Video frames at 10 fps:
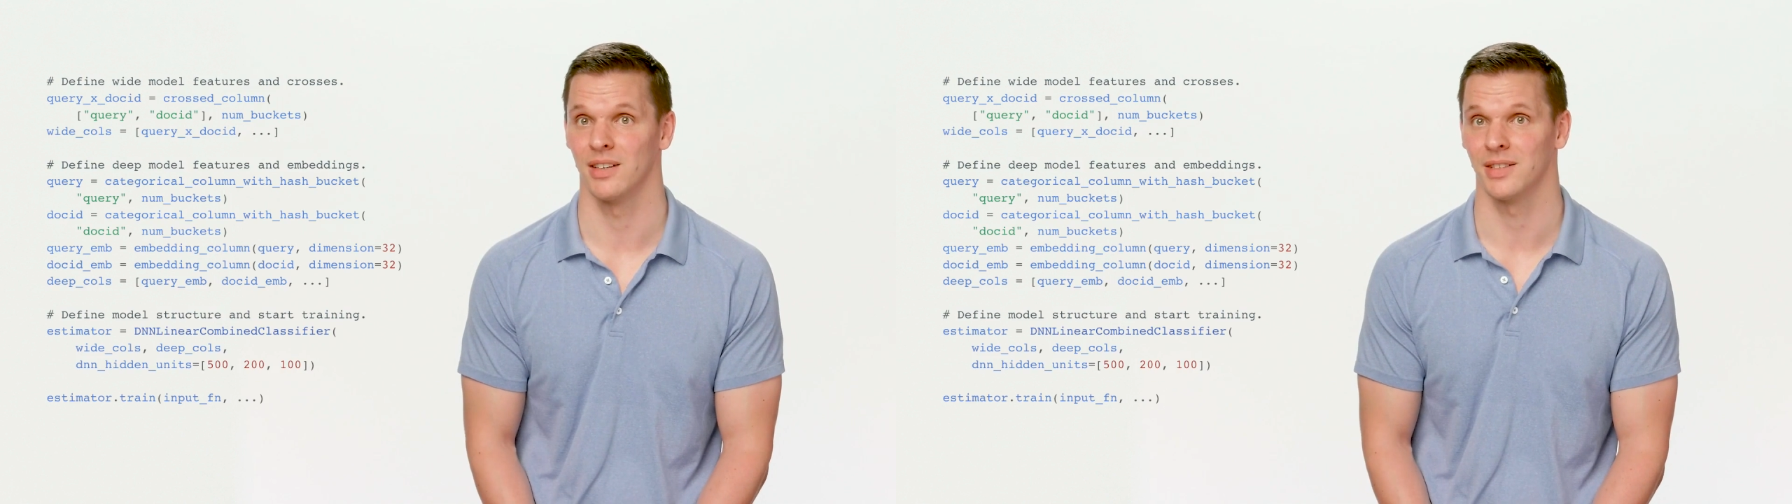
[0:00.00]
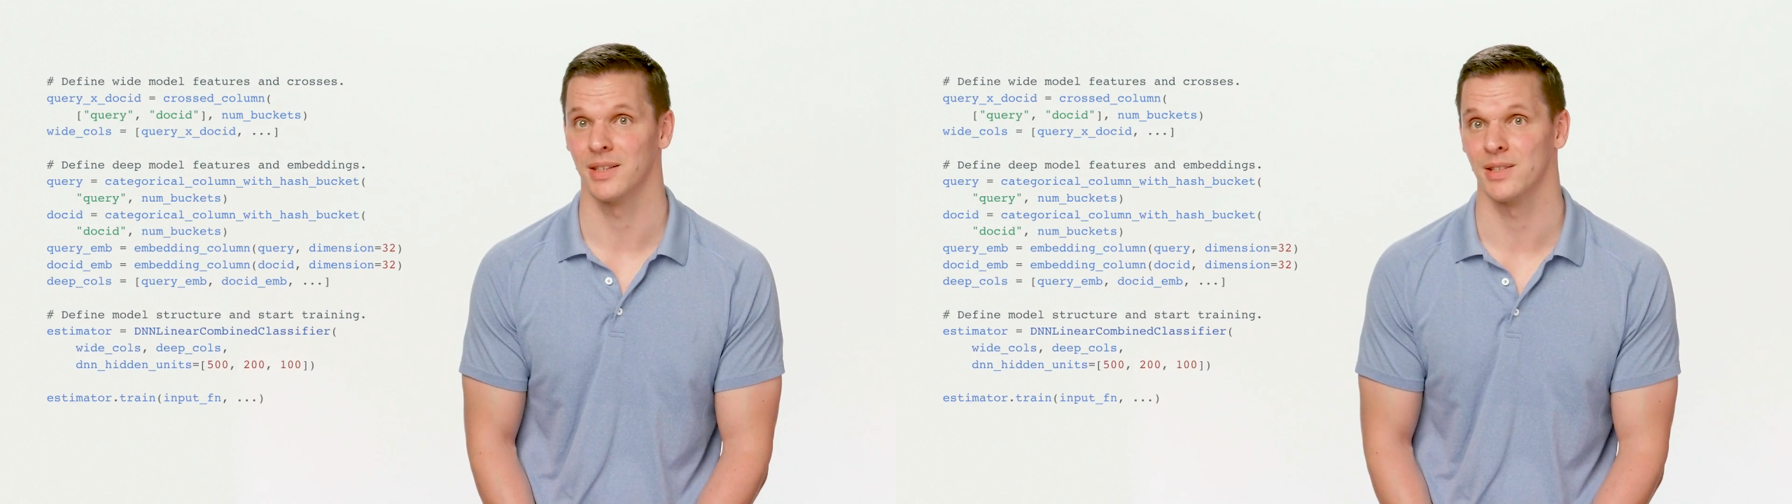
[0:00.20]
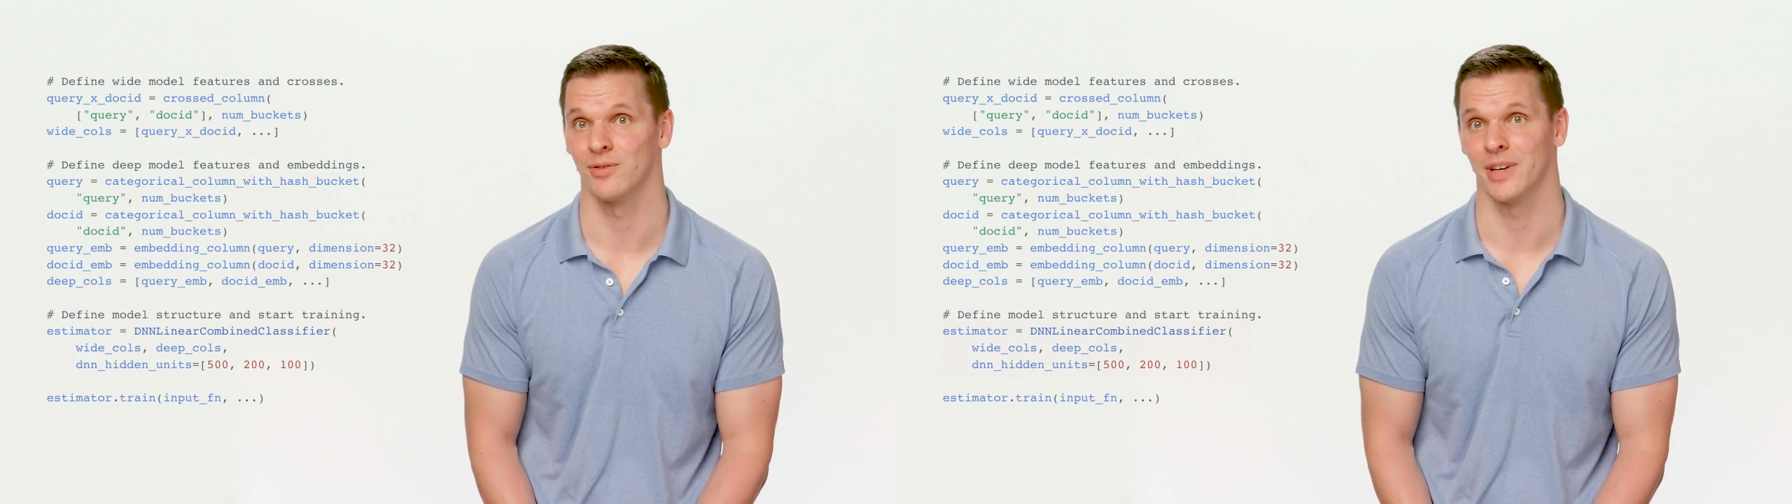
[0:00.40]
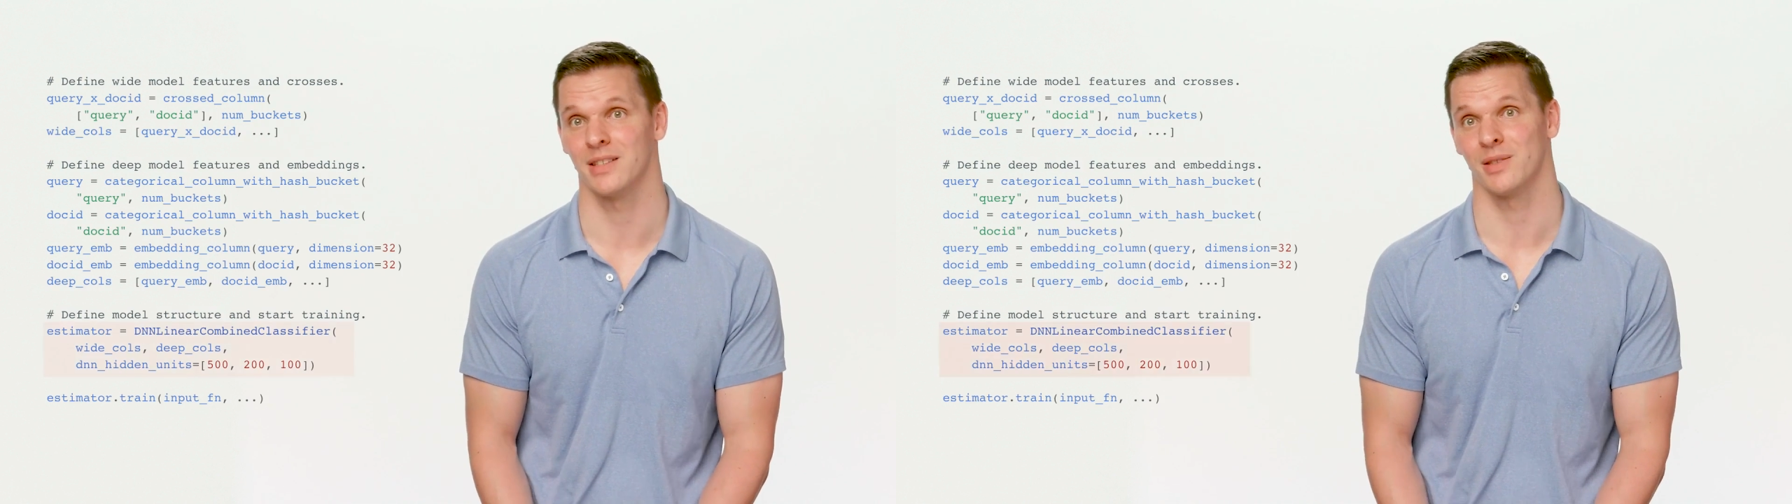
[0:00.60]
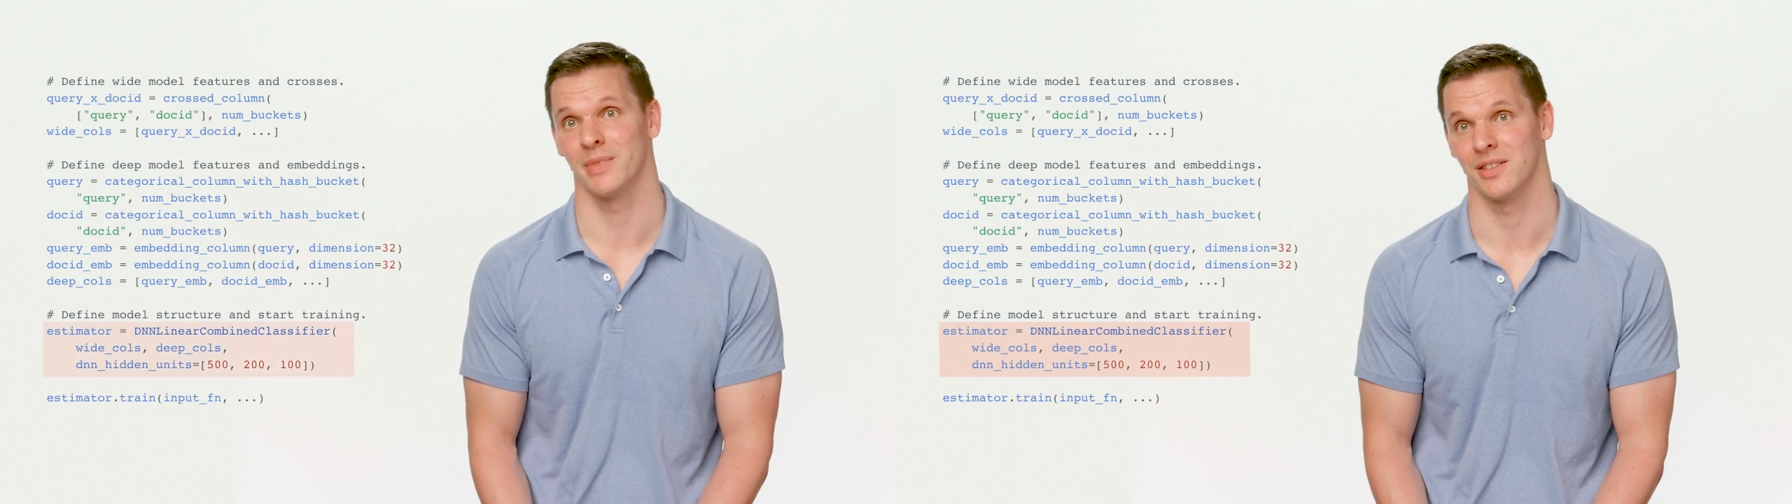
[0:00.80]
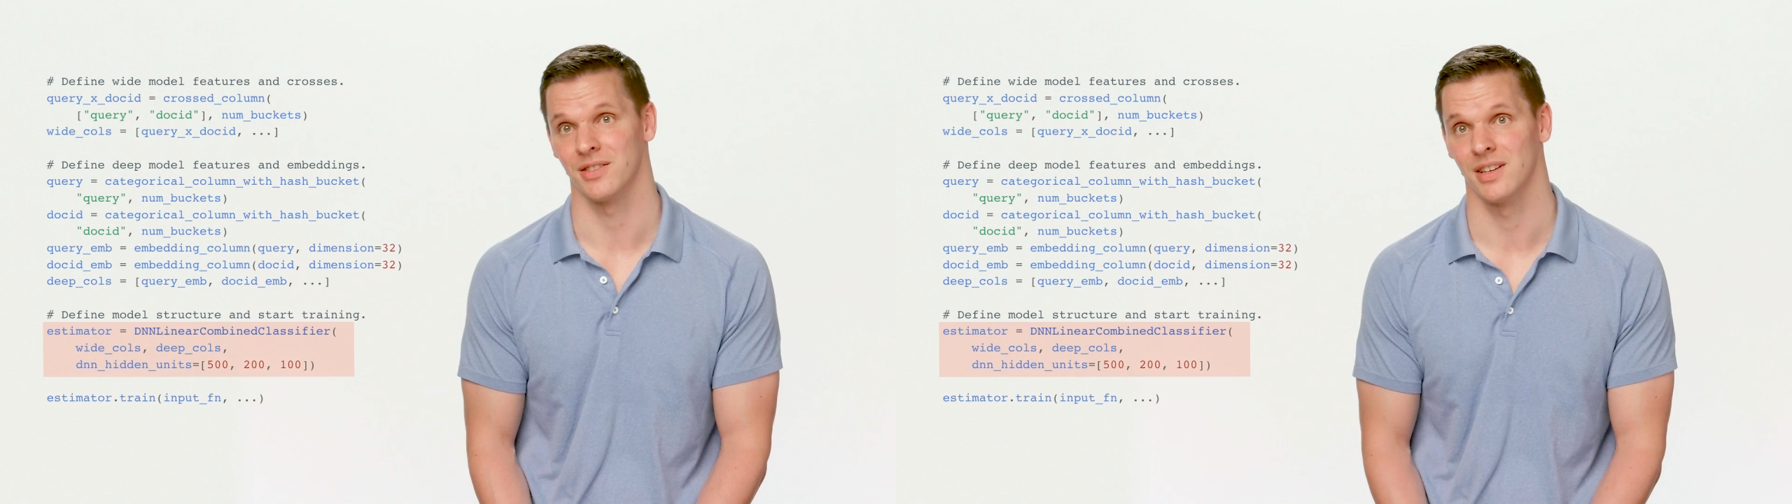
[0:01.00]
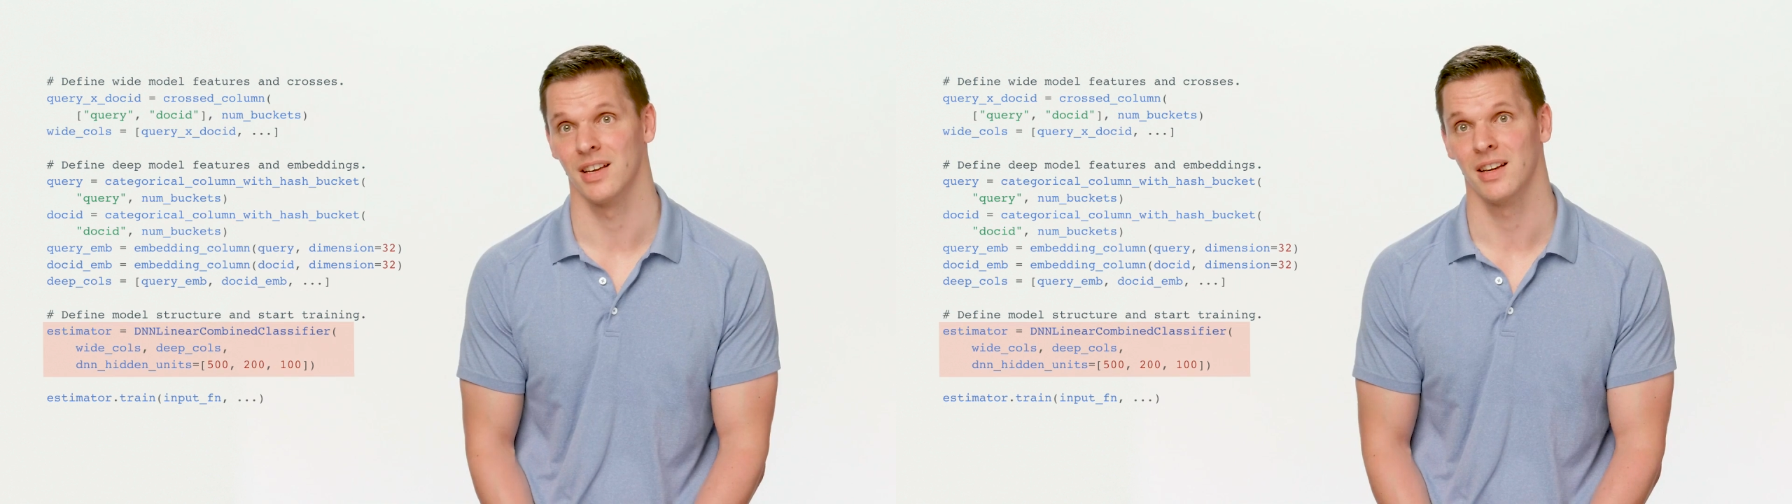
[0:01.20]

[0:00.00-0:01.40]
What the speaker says: on TensorFlow Estimators,